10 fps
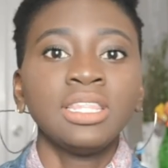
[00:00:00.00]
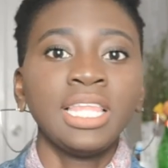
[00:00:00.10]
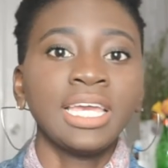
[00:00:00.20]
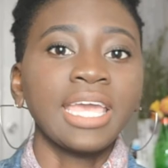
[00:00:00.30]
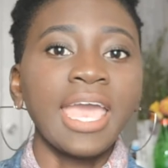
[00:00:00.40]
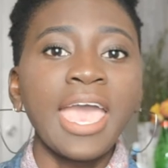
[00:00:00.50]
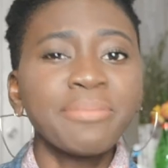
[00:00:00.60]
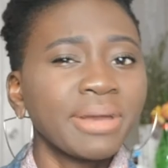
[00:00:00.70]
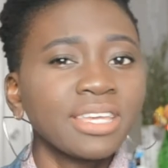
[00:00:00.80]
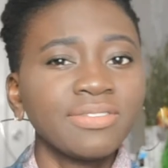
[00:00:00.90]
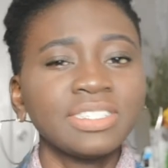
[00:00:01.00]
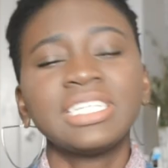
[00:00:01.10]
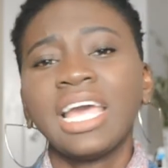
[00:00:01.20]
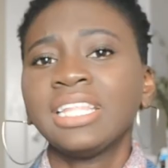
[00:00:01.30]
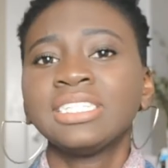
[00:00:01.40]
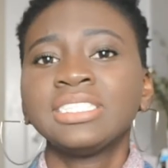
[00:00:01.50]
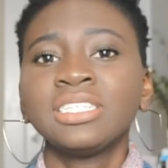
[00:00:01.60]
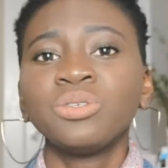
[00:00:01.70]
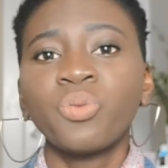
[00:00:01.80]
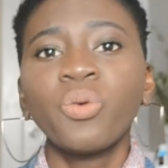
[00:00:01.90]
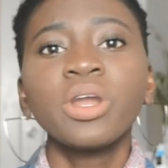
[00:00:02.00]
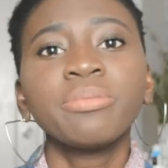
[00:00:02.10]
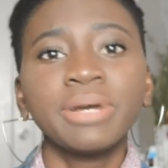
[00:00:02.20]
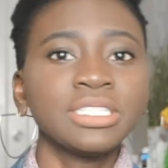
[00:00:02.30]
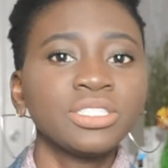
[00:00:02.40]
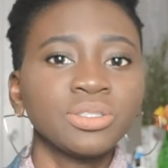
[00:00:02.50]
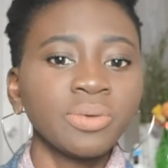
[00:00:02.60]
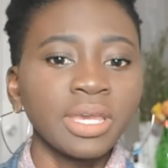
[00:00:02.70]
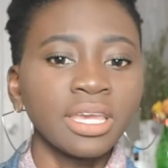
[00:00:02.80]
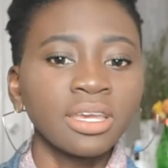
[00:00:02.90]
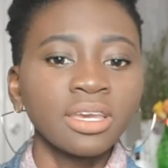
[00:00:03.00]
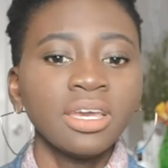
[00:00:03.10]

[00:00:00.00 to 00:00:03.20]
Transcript: Like, am I even talented? What am I doing?